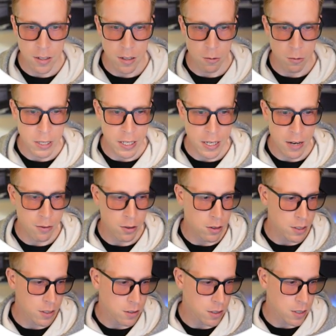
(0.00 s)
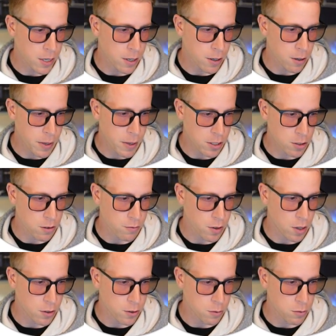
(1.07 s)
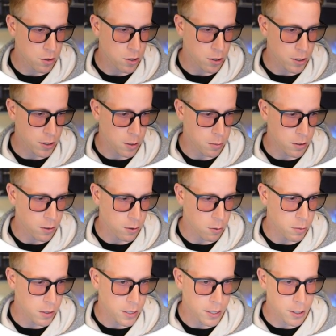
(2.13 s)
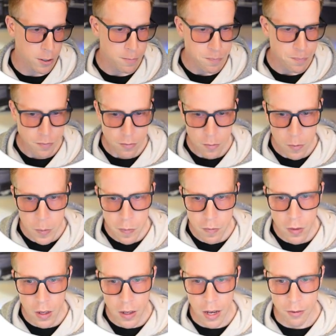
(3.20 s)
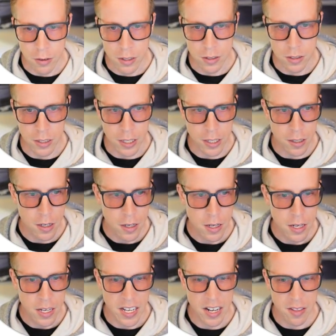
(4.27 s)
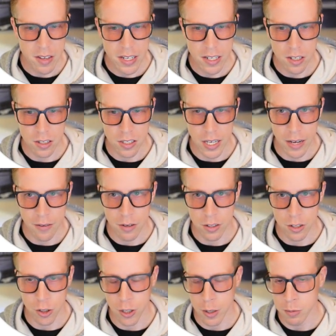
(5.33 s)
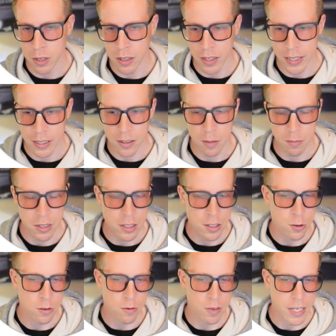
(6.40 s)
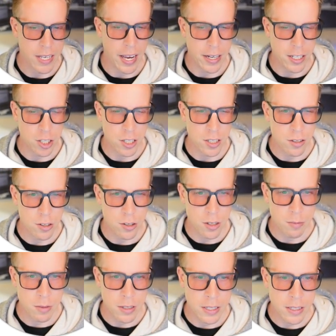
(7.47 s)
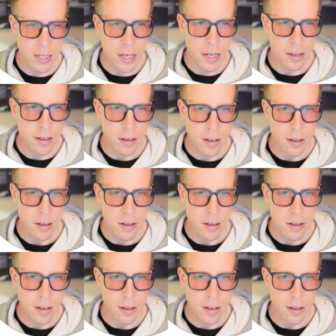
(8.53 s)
we can have a listen here. Make sure the volume's turned up a little bit here. Have a listen here. And I think I just gave it a script on like something to do with vacations or something like that.